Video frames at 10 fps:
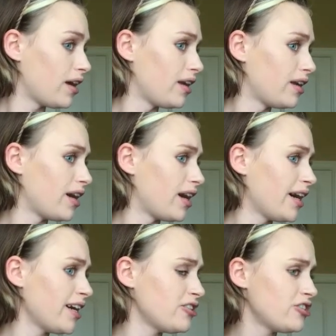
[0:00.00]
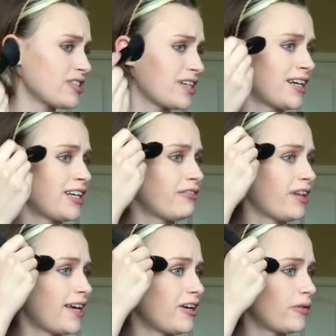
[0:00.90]
And I just kind of
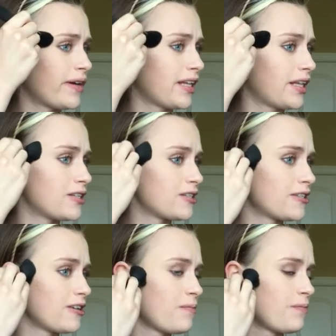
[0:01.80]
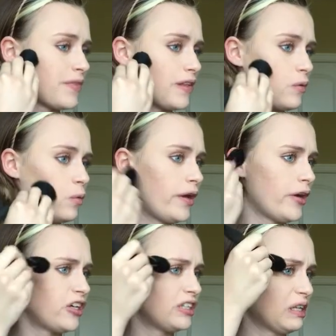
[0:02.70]
like going in this
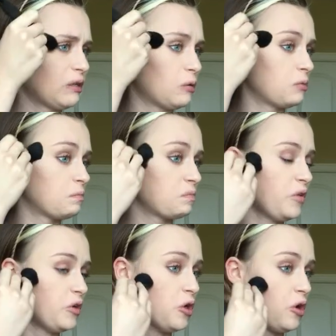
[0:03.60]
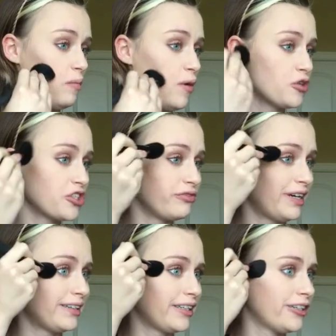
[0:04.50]
weird little hook motion
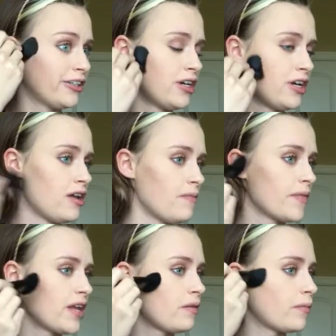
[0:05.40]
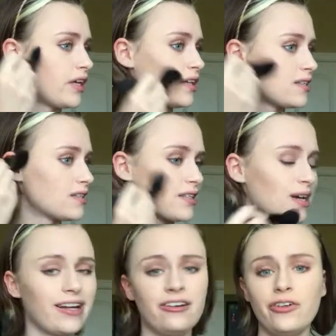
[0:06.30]
right there, because
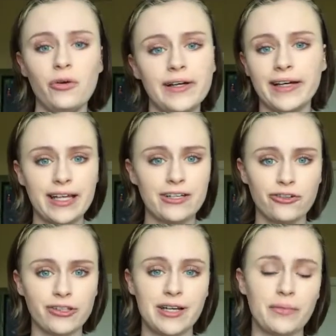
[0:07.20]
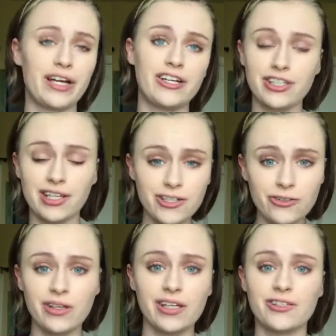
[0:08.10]
I don't know why I like doing that, but I just like
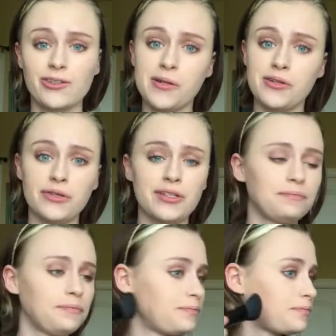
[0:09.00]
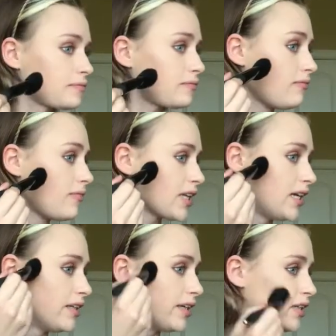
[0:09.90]
doing it, so I do it.
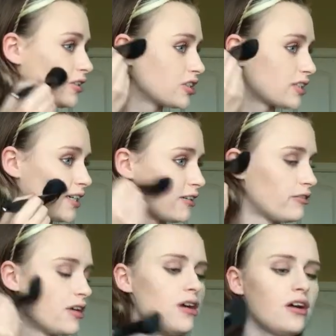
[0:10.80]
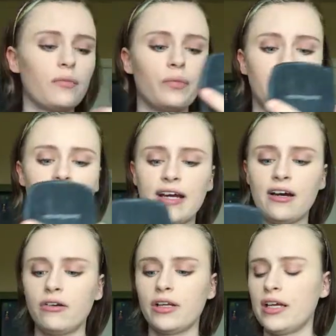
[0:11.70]
And then just kind of blend it
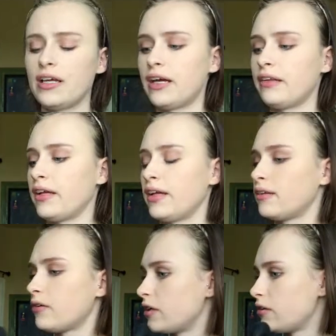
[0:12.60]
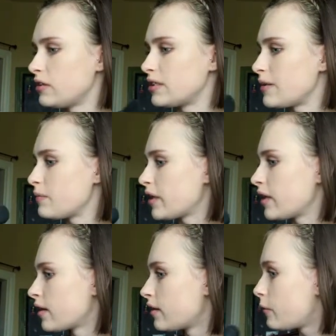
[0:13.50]
out, and then going to do the same
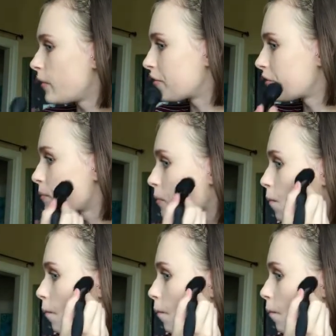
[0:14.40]
thing with